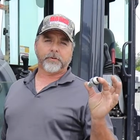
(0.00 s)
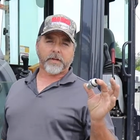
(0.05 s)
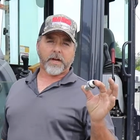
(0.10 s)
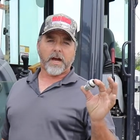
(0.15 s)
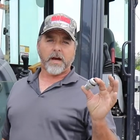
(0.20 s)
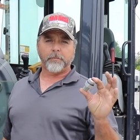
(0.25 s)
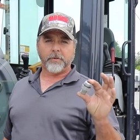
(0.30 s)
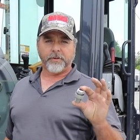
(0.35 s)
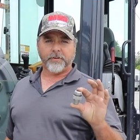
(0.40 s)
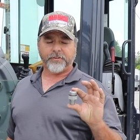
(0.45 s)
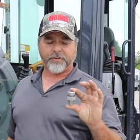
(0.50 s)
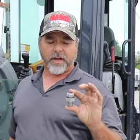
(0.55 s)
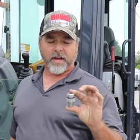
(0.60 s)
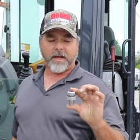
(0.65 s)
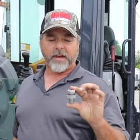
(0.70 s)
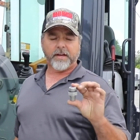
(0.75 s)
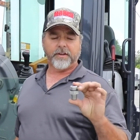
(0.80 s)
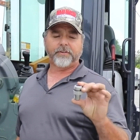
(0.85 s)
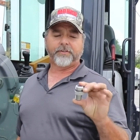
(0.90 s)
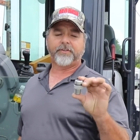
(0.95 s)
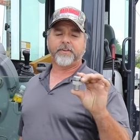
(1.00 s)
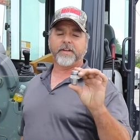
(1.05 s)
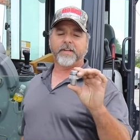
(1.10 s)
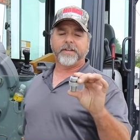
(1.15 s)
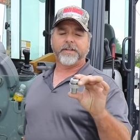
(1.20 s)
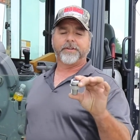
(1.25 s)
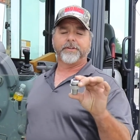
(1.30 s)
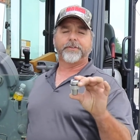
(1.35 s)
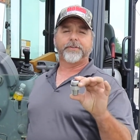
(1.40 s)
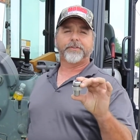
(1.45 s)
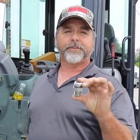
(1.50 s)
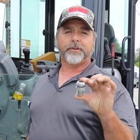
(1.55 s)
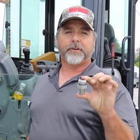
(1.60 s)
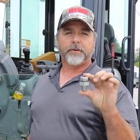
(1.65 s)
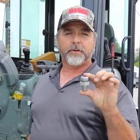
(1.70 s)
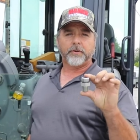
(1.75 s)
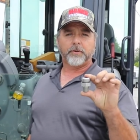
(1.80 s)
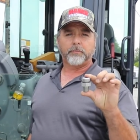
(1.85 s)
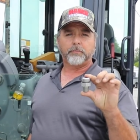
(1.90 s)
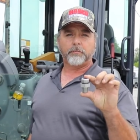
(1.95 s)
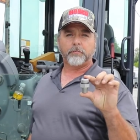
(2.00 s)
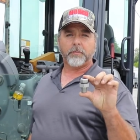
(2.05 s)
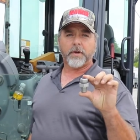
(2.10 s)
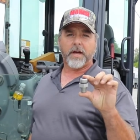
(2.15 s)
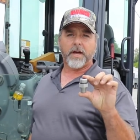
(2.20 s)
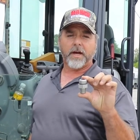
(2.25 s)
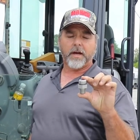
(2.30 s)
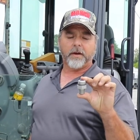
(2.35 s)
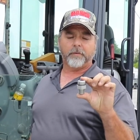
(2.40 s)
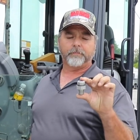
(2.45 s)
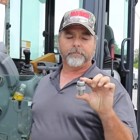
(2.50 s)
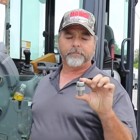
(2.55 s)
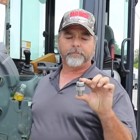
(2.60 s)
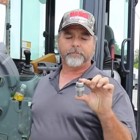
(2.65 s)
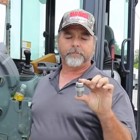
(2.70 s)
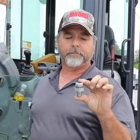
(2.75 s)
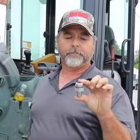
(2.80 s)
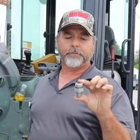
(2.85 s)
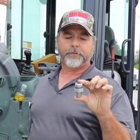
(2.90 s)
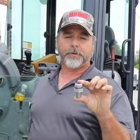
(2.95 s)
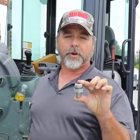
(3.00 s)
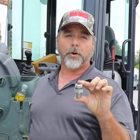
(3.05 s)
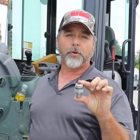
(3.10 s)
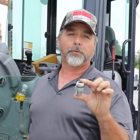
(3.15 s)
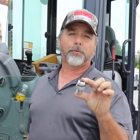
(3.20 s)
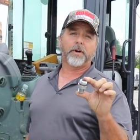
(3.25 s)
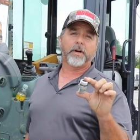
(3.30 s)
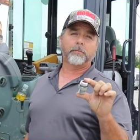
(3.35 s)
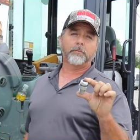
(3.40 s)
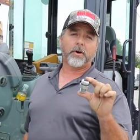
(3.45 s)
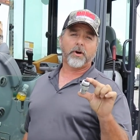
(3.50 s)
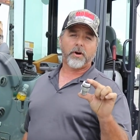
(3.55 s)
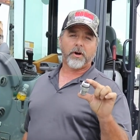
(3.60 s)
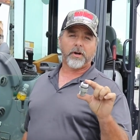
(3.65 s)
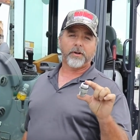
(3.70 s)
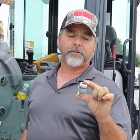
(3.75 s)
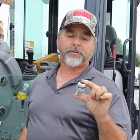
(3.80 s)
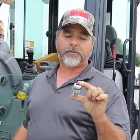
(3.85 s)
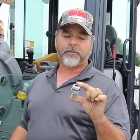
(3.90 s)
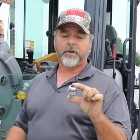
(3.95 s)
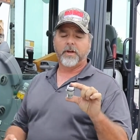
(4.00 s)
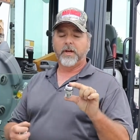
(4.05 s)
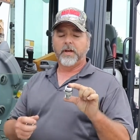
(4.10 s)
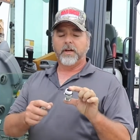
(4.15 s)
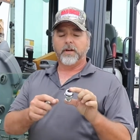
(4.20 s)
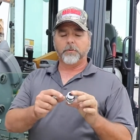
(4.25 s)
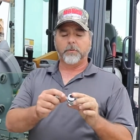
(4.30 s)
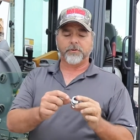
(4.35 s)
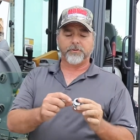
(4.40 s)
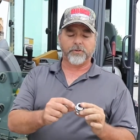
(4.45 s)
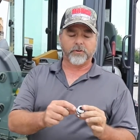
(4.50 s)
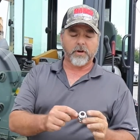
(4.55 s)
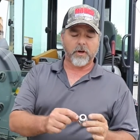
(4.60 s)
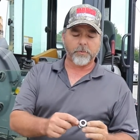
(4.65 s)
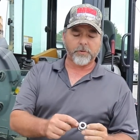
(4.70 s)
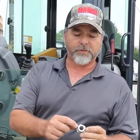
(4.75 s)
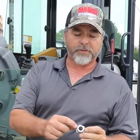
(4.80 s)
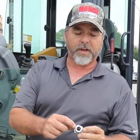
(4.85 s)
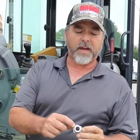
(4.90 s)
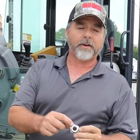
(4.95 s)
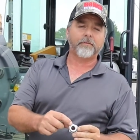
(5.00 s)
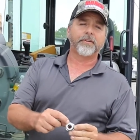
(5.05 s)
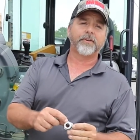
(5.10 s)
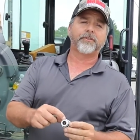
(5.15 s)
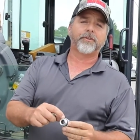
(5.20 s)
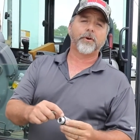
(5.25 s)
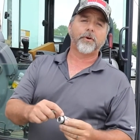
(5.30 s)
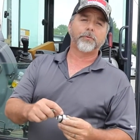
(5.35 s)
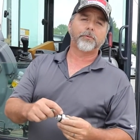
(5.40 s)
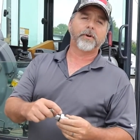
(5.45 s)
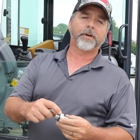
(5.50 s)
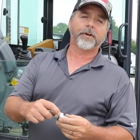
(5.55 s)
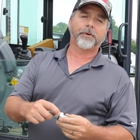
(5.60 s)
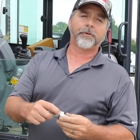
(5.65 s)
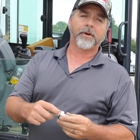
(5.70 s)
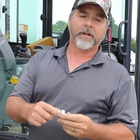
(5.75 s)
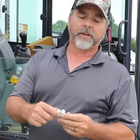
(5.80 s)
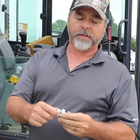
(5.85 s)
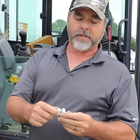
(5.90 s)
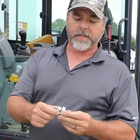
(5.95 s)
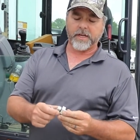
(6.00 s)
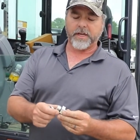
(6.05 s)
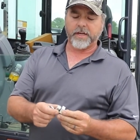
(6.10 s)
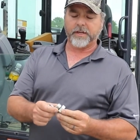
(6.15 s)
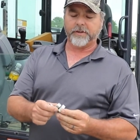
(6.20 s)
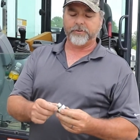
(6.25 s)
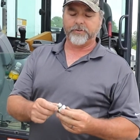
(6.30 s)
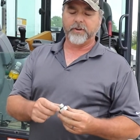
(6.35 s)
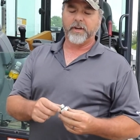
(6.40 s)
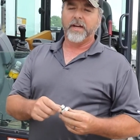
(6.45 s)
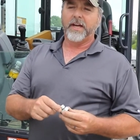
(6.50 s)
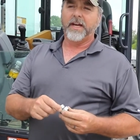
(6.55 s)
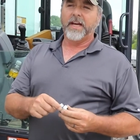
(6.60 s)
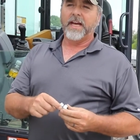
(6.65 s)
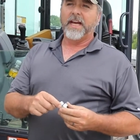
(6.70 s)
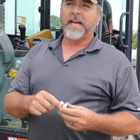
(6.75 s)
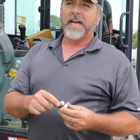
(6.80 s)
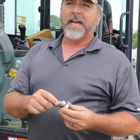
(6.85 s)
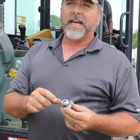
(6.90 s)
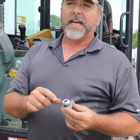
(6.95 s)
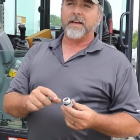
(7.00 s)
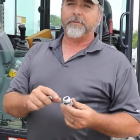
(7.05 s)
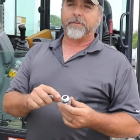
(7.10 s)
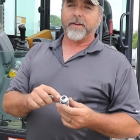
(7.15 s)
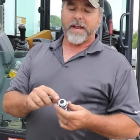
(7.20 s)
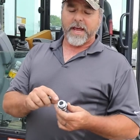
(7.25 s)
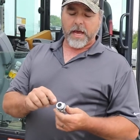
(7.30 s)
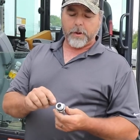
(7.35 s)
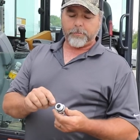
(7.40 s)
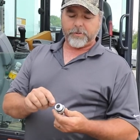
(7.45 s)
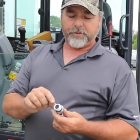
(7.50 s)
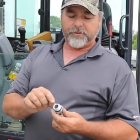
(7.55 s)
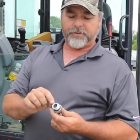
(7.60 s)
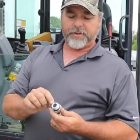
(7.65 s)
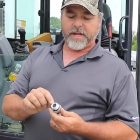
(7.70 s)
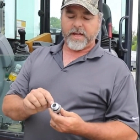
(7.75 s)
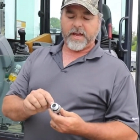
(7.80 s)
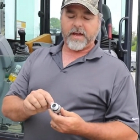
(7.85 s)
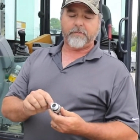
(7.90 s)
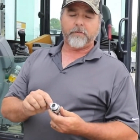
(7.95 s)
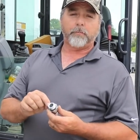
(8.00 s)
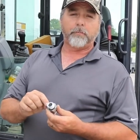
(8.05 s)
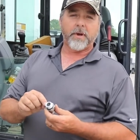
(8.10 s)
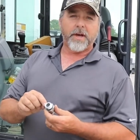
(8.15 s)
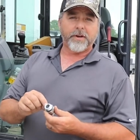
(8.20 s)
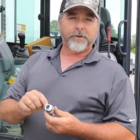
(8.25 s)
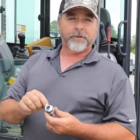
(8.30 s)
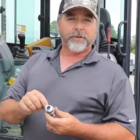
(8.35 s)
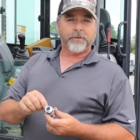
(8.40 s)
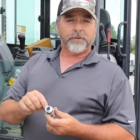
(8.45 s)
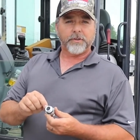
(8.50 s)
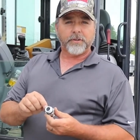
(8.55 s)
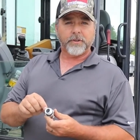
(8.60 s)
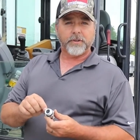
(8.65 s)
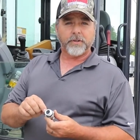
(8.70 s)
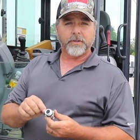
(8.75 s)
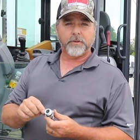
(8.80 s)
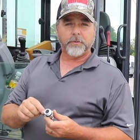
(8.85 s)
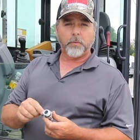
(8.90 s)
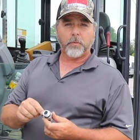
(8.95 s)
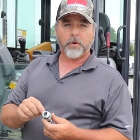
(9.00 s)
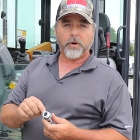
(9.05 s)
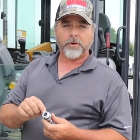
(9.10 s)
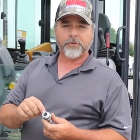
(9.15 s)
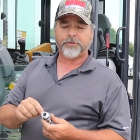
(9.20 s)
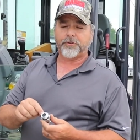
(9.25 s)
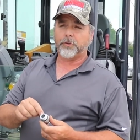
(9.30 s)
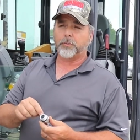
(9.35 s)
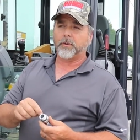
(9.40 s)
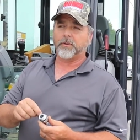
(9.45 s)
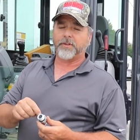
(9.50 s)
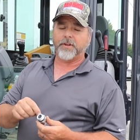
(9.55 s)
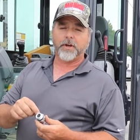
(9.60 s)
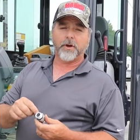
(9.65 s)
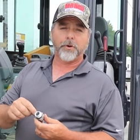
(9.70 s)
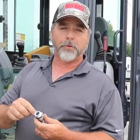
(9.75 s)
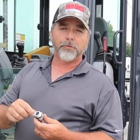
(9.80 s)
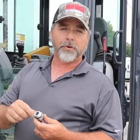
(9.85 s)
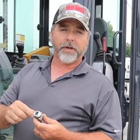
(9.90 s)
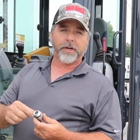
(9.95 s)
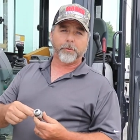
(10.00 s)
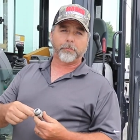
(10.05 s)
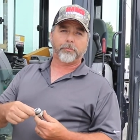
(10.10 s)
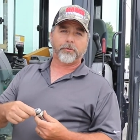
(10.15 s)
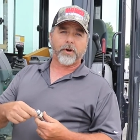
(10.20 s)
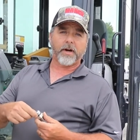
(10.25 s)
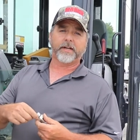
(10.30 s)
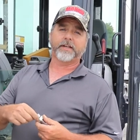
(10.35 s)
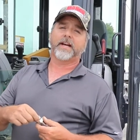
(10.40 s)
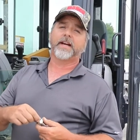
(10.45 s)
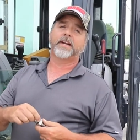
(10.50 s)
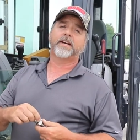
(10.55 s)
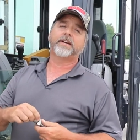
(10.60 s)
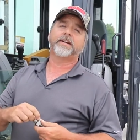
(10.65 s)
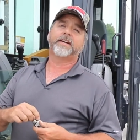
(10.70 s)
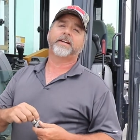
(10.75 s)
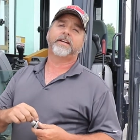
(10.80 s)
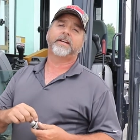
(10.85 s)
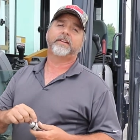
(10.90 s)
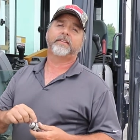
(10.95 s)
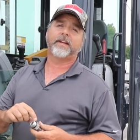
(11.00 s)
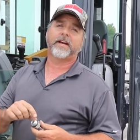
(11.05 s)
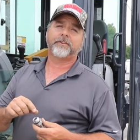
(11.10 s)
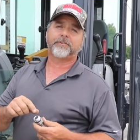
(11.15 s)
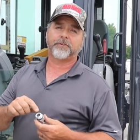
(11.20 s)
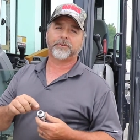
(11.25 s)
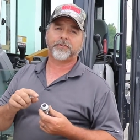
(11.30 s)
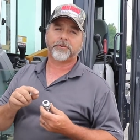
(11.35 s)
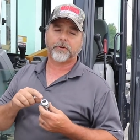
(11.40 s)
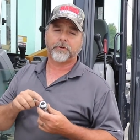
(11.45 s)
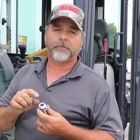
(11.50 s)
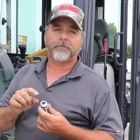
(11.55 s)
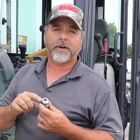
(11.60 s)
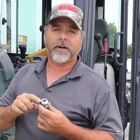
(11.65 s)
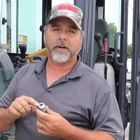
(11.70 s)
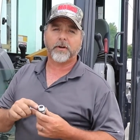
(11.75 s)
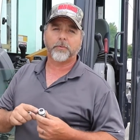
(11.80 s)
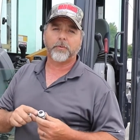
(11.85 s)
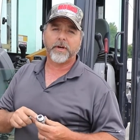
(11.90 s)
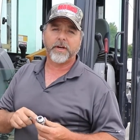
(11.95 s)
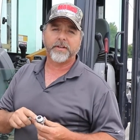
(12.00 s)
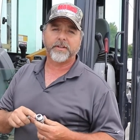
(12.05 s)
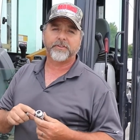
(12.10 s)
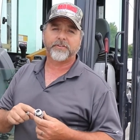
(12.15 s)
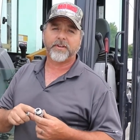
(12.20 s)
common size is O-ring boss, which will always have this O-ring around the edge. If it happens to have a metal washer with the O-ring impregnated in it, that's a surefire way to